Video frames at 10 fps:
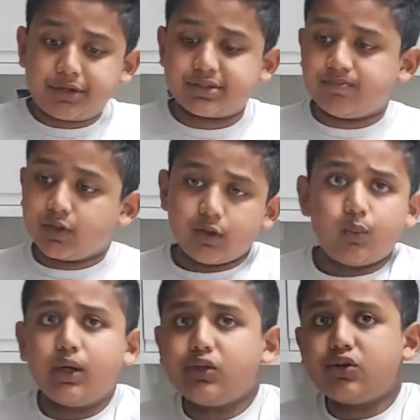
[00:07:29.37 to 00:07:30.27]
because
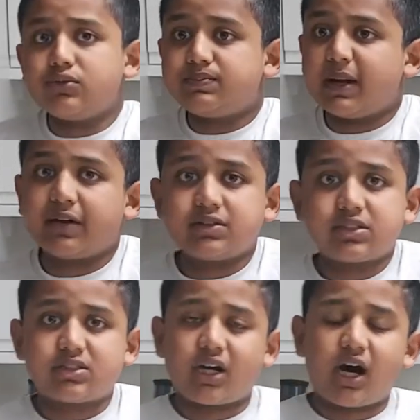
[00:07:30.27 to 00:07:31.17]
when your parents
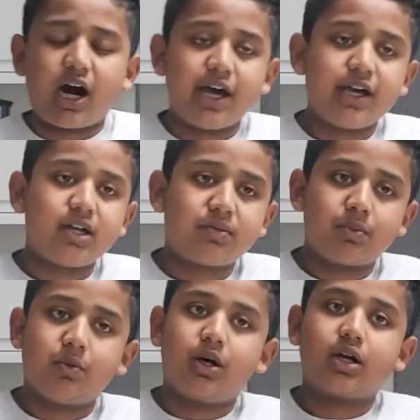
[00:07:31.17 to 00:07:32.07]
are tired
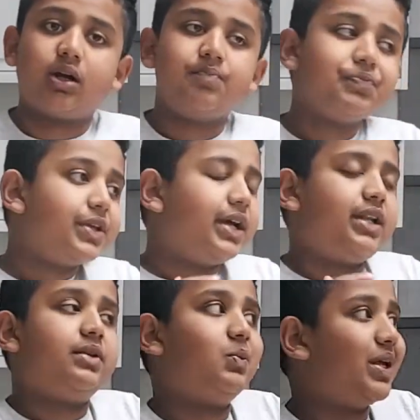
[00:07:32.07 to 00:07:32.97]
from work
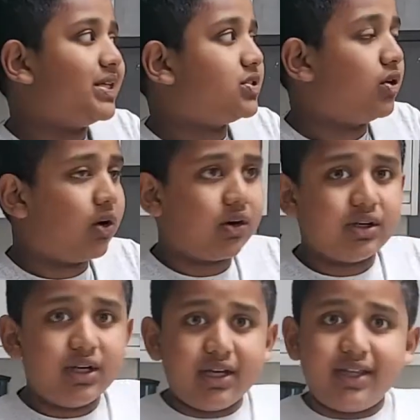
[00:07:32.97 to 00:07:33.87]
and then when it's
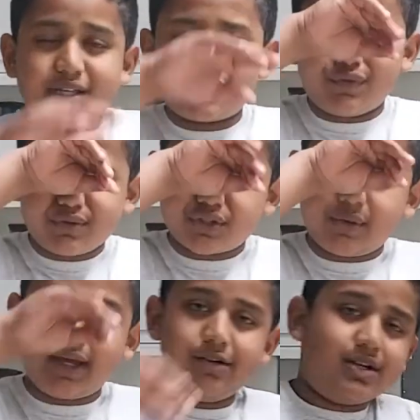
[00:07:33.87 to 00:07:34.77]
hot, they just feel
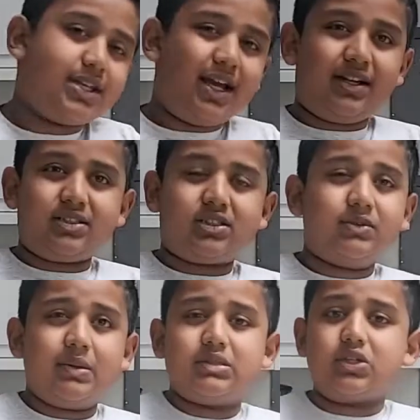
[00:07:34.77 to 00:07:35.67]
so irritated and
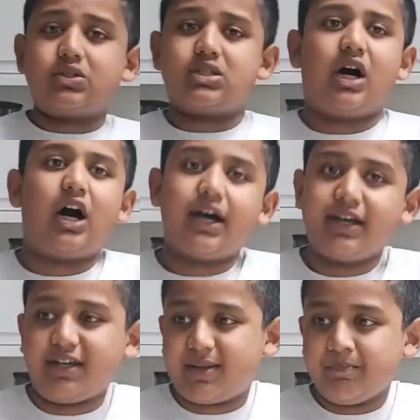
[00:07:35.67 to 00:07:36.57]
sometimes so
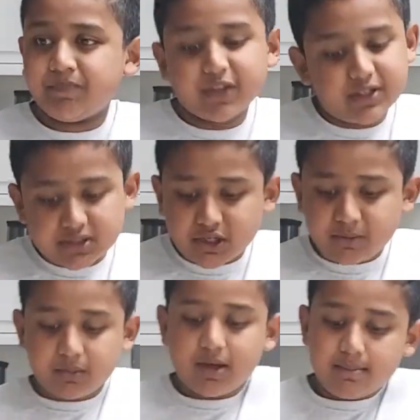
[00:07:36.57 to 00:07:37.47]
tired. So
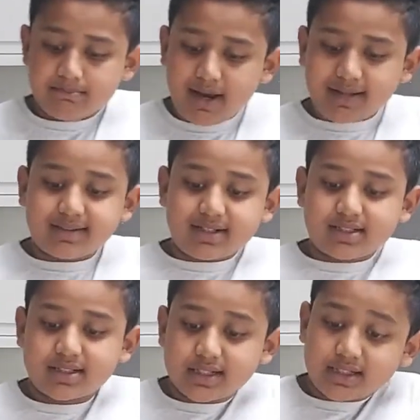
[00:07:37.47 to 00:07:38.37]
make
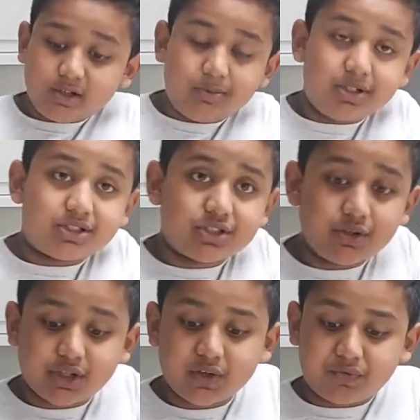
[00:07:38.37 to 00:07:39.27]
this, it'll be
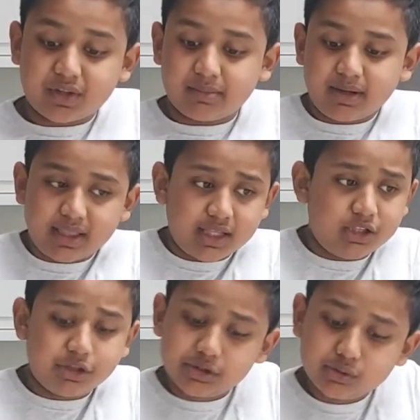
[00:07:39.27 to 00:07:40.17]
so good for them, and then
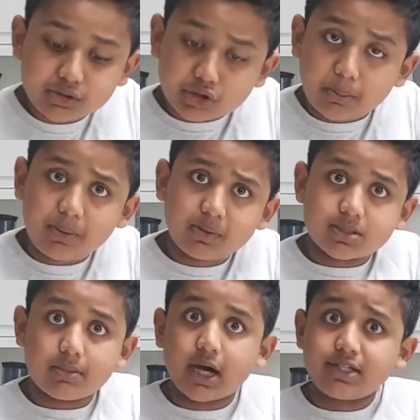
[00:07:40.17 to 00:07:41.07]
you can also top it with
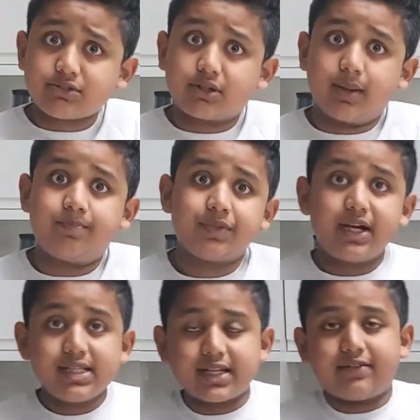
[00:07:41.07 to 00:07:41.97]
some ice cream
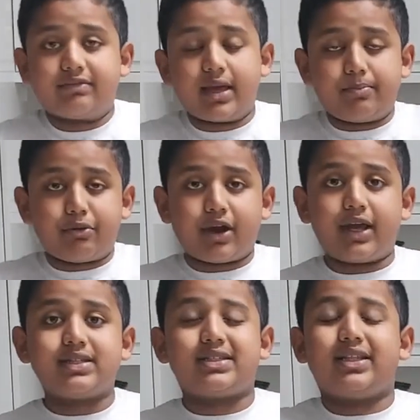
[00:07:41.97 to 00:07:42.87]
to give their
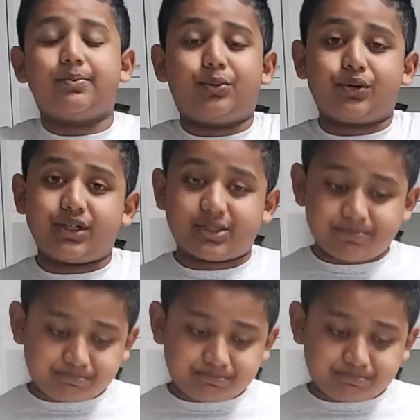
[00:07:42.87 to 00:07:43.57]
brains and their bodies